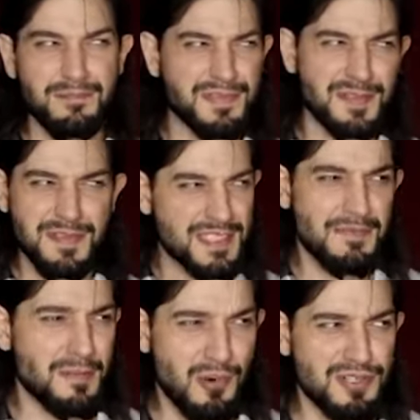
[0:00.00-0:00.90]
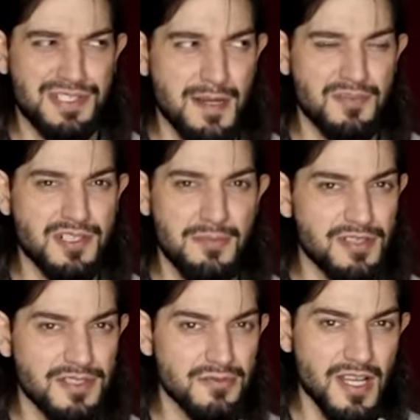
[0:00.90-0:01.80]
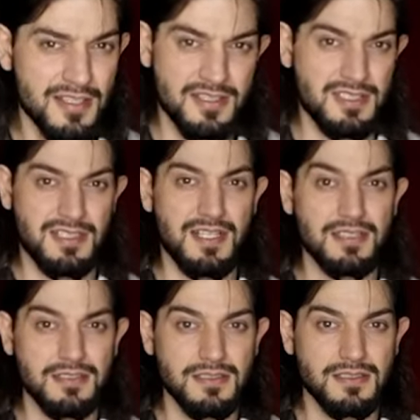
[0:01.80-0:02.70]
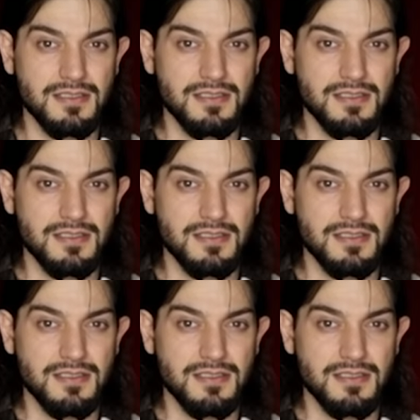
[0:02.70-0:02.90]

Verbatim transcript: specific perception about the United States?